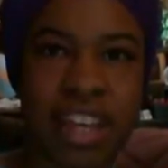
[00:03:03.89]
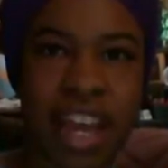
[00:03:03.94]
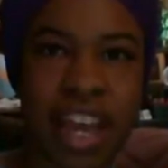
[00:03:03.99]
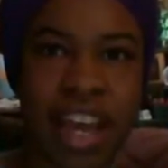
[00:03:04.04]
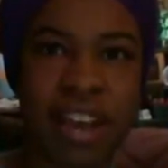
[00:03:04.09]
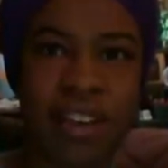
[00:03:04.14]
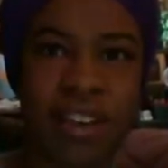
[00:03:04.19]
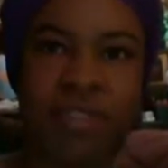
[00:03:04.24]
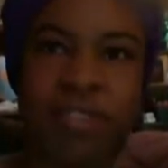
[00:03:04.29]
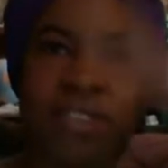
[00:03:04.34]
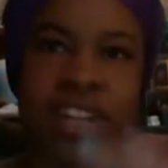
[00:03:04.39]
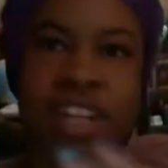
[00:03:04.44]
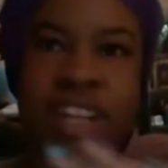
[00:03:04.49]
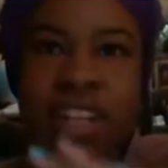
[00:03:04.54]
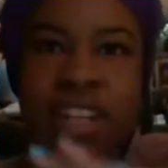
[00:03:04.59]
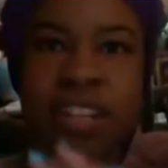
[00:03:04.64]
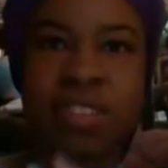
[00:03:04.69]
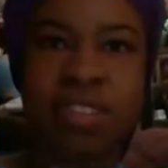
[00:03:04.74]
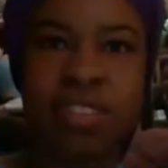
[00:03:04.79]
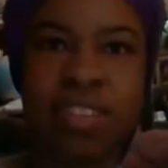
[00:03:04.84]

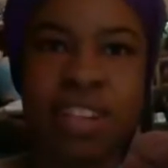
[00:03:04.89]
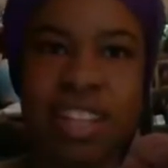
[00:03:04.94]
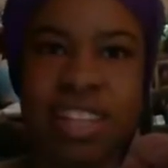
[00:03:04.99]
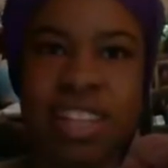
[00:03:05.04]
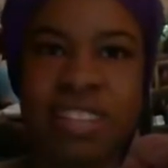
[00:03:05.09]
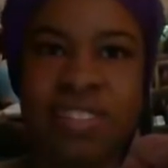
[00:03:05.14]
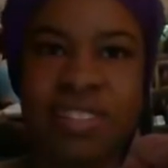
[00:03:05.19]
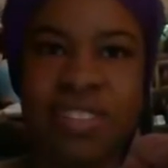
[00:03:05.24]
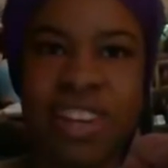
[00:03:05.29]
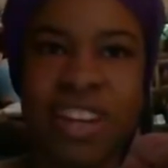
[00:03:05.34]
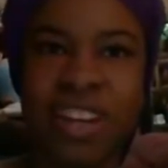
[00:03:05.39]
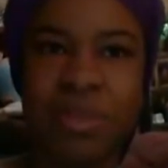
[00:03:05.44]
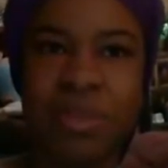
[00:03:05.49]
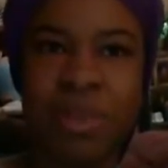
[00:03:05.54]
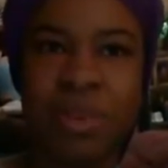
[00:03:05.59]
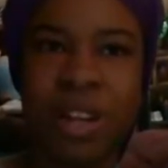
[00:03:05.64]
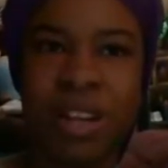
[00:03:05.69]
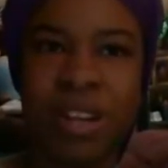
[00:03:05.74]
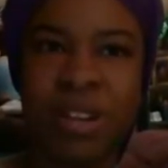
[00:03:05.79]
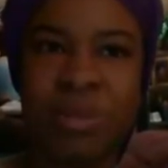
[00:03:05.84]
Africans were at the very
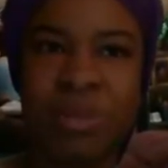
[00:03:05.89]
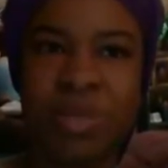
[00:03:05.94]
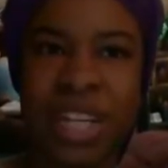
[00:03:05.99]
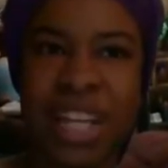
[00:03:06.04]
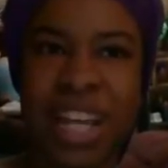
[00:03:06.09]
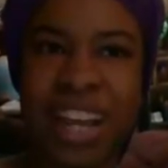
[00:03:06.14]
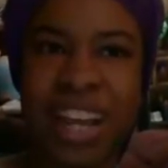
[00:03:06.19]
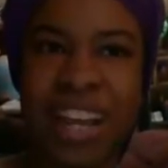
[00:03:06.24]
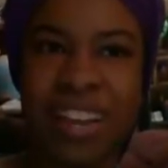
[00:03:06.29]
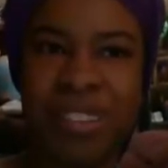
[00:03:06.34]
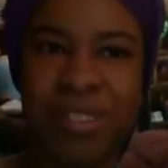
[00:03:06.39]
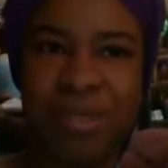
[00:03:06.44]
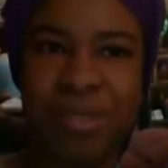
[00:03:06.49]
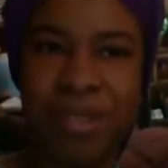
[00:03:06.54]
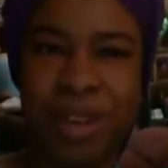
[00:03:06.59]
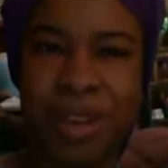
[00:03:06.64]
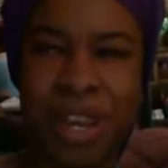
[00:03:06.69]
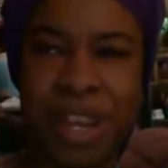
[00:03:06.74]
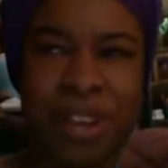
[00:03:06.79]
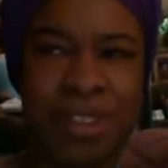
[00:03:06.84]
bottom, and how
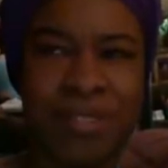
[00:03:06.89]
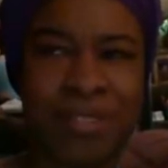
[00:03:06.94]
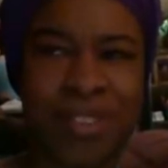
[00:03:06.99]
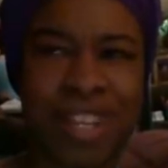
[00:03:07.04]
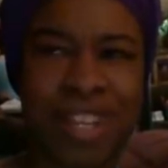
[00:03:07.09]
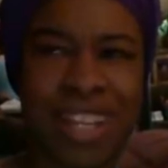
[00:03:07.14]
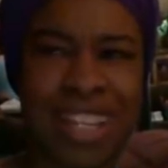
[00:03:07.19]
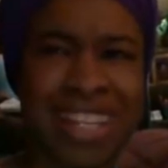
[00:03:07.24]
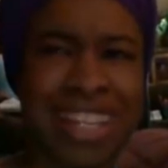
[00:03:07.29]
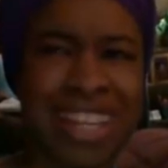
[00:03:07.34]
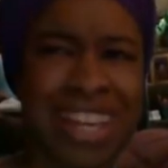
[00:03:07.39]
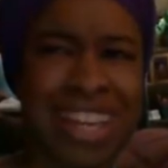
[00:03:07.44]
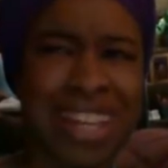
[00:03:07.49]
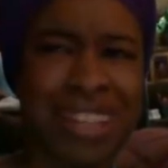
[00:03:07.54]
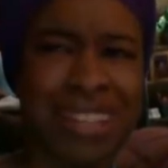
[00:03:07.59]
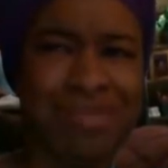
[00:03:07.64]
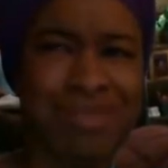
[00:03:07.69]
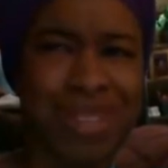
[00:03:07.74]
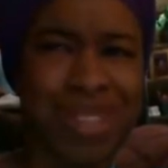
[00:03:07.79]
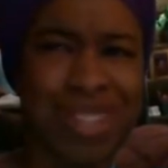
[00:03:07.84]
Africans
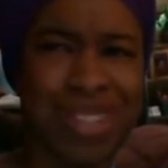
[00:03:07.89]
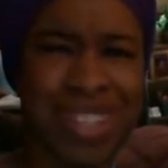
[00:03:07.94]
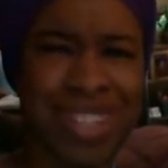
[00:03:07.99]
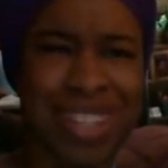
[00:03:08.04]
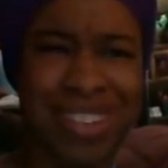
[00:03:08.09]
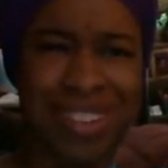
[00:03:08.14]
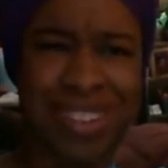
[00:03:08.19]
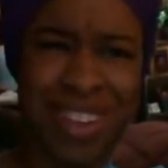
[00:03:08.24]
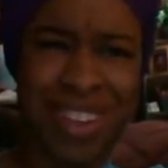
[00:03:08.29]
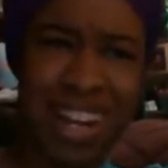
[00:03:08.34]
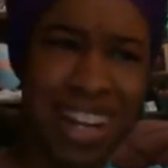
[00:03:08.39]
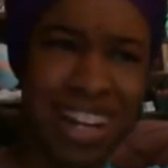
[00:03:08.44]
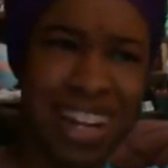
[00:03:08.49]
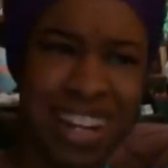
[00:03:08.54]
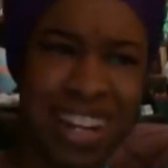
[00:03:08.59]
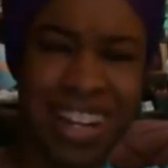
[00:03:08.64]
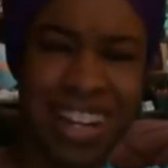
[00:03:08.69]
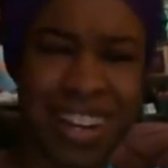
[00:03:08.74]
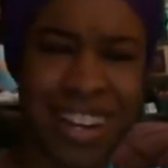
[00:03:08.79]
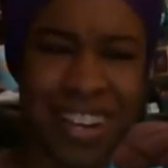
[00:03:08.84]
had the most
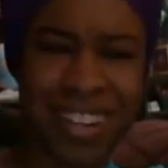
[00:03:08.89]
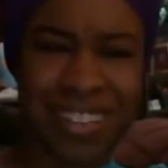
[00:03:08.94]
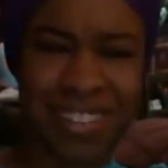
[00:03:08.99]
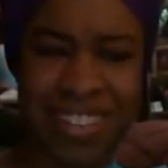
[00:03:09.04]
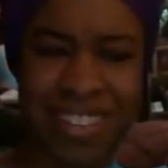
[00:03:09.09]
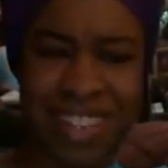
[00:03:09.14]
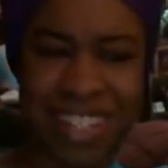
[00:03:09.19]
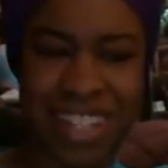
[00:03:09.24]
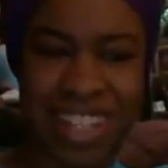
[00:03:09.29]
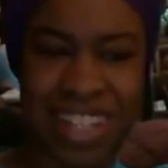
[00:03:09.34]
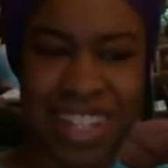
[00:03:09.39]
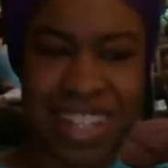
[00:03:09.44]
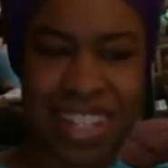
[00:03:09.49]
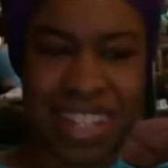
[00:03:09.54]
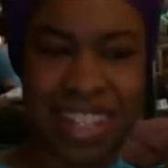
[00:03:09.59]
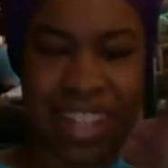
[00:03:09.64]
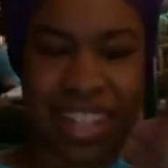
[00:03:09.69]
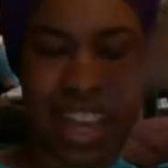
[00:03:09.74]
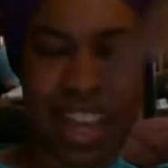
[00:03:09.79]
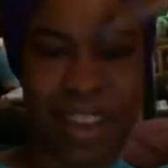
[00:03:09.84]
degrading
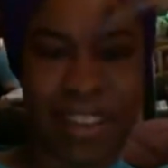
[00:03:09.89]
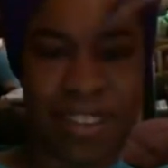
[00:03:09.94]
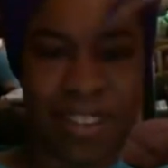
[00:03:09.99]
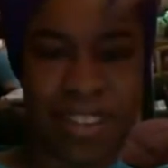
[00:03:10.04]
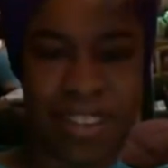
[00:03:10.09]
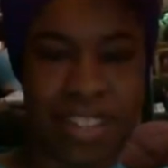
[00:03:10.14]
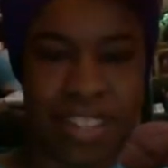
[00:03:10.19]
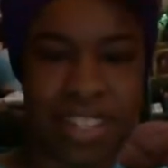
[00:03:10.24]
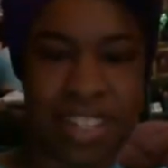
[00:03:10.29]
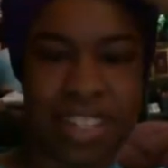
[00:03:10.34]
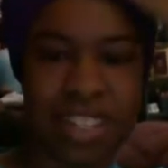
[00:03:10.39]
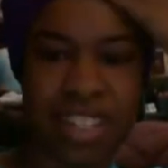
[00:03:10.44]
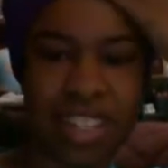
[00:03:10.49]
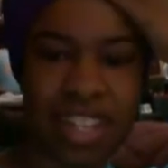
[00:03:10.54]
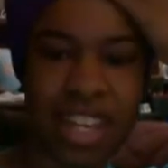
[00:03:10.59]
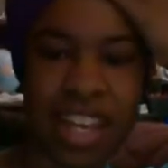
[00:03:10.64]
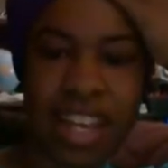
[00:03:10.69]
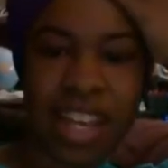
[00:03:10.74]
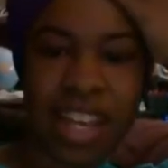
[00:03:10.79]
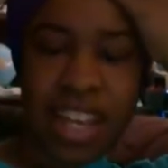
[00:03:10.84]
characteristics, and how it
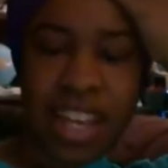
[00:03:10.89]
just